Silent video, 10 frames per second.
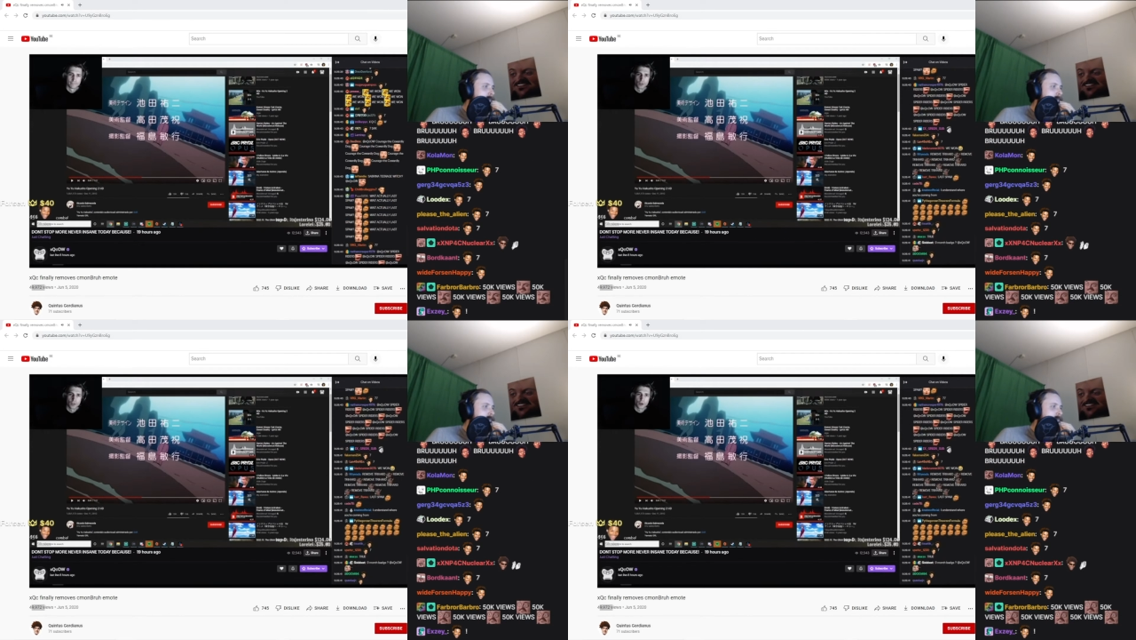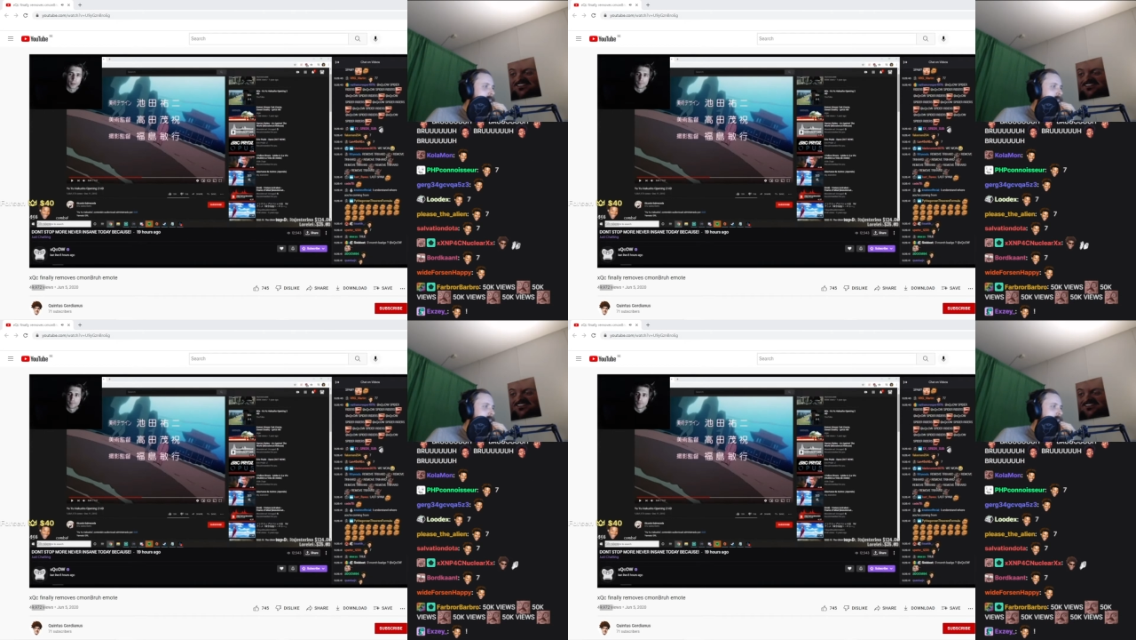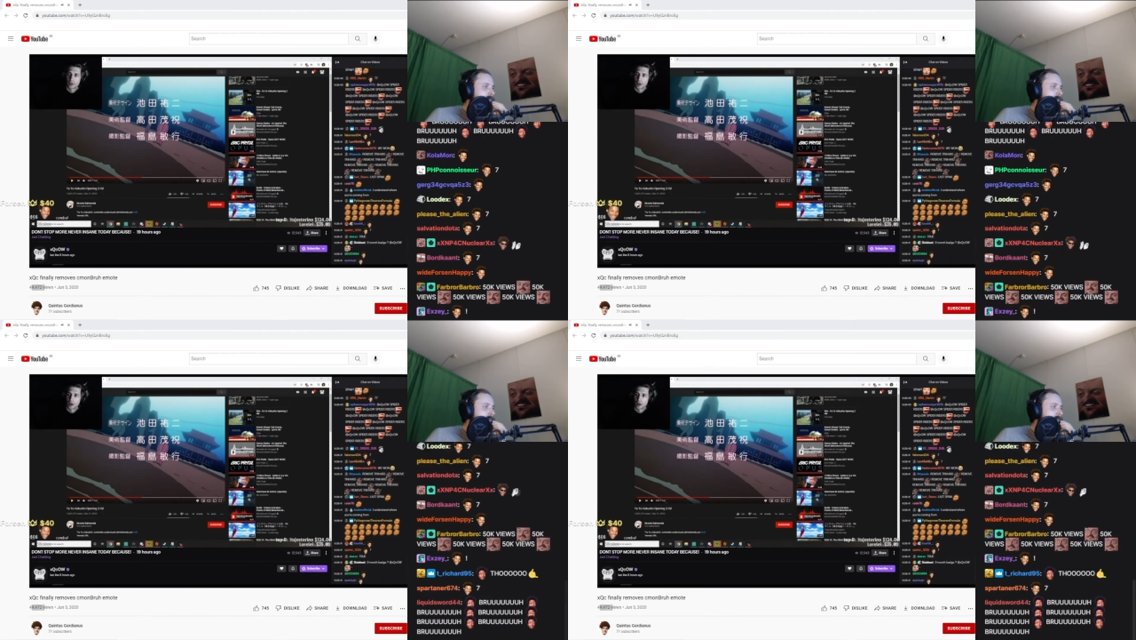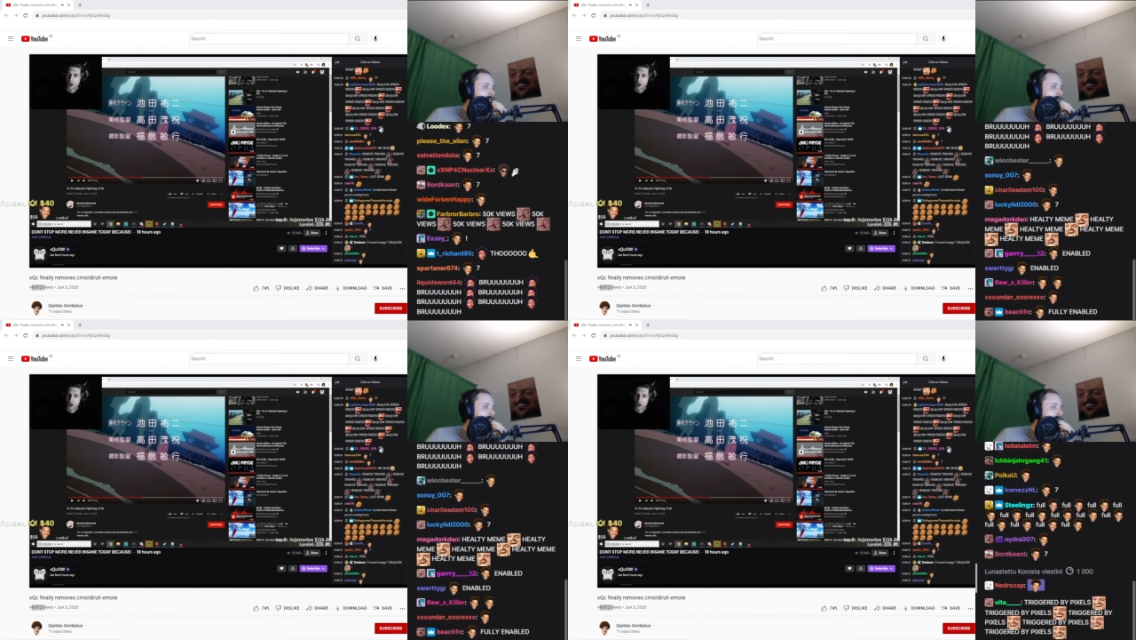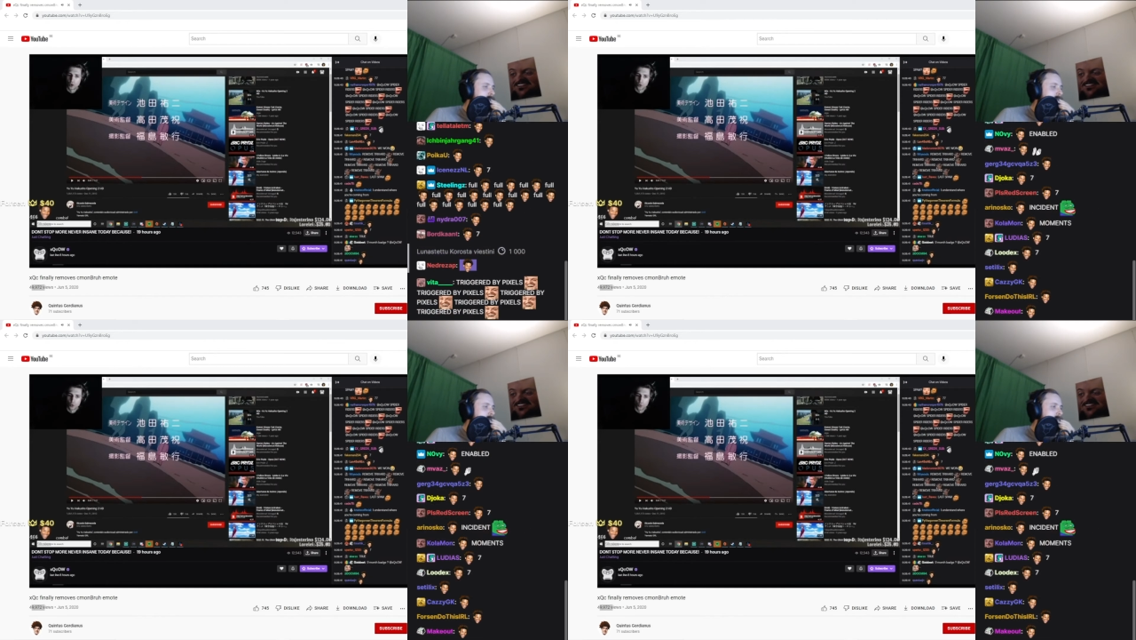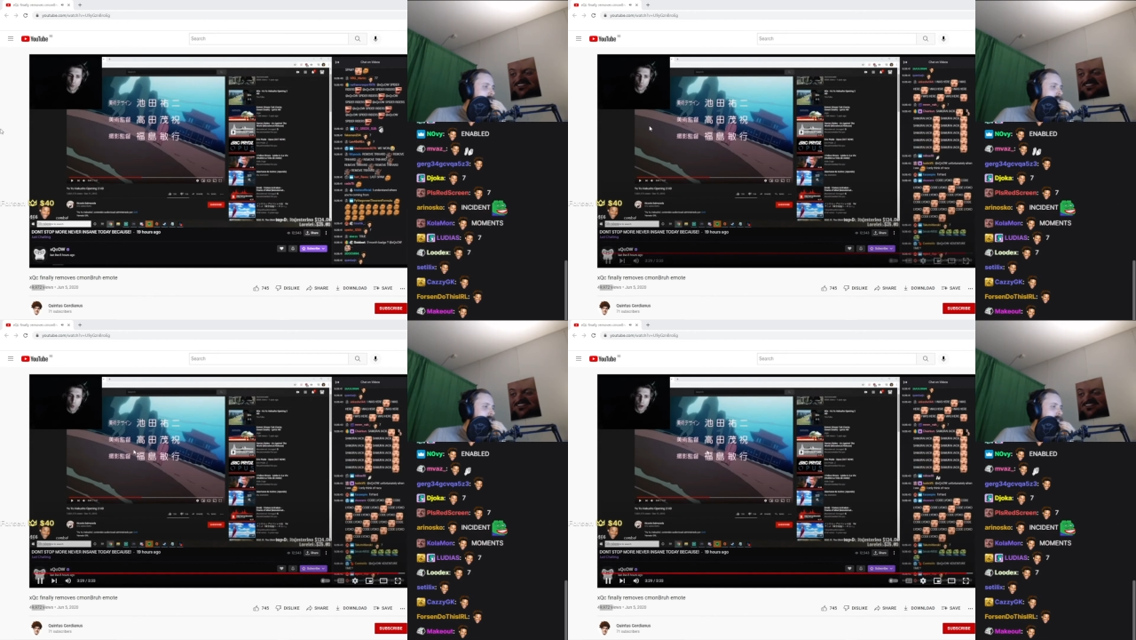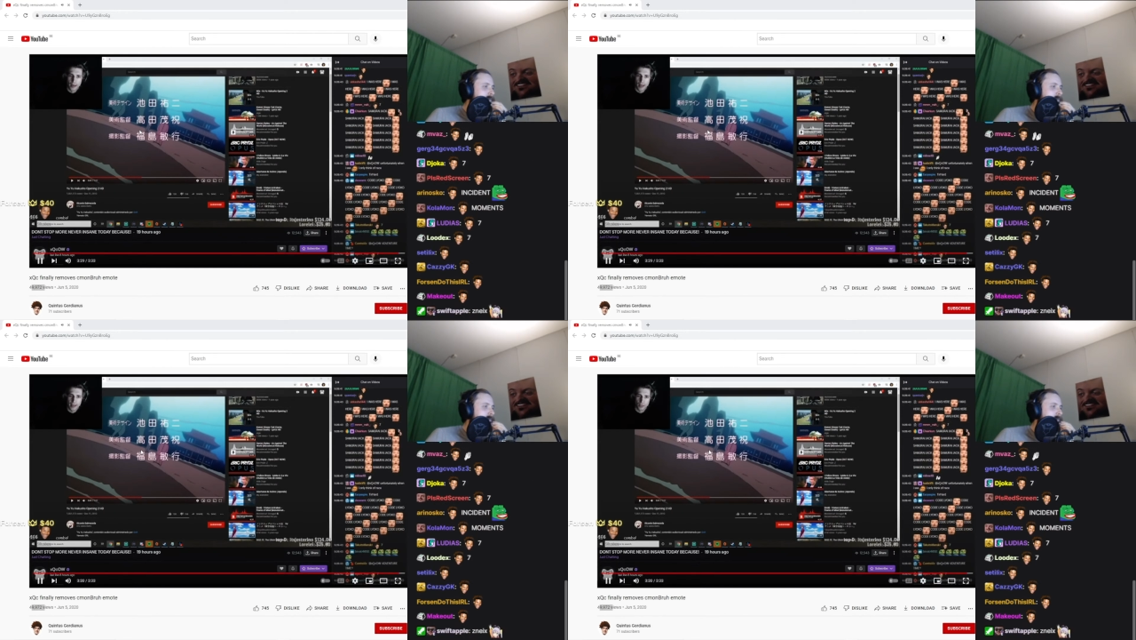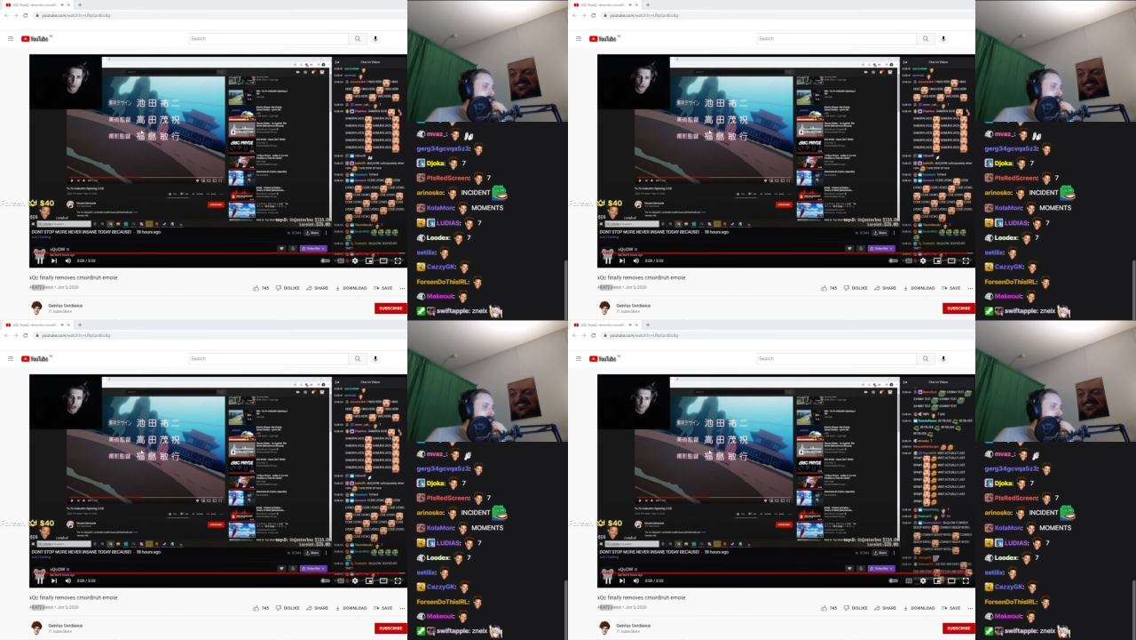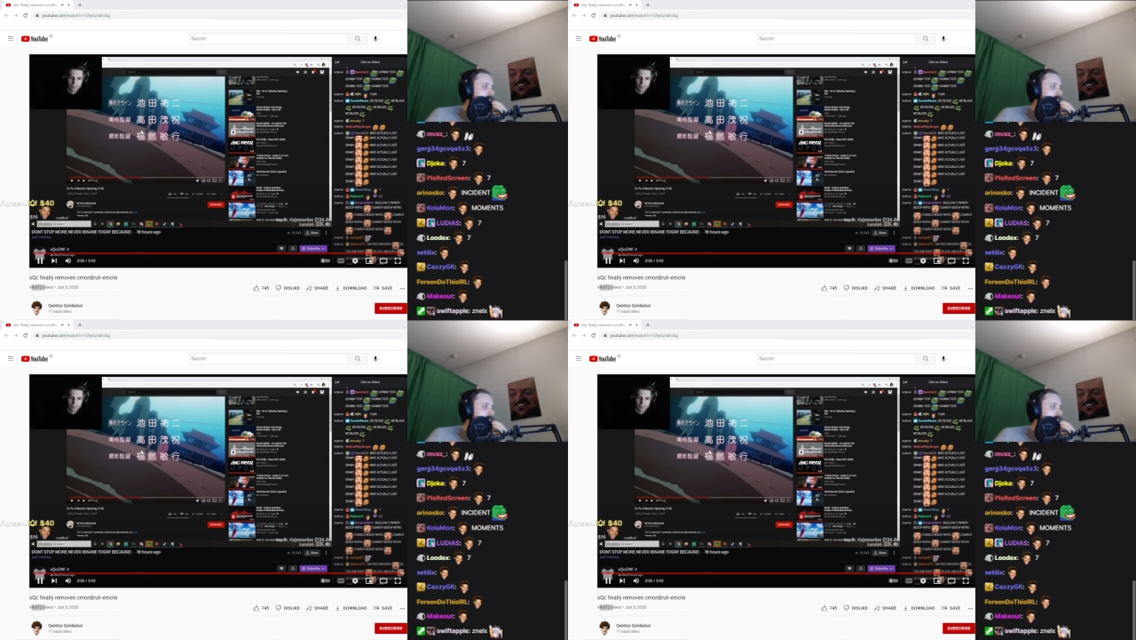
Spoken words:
[unreadable: no face in view]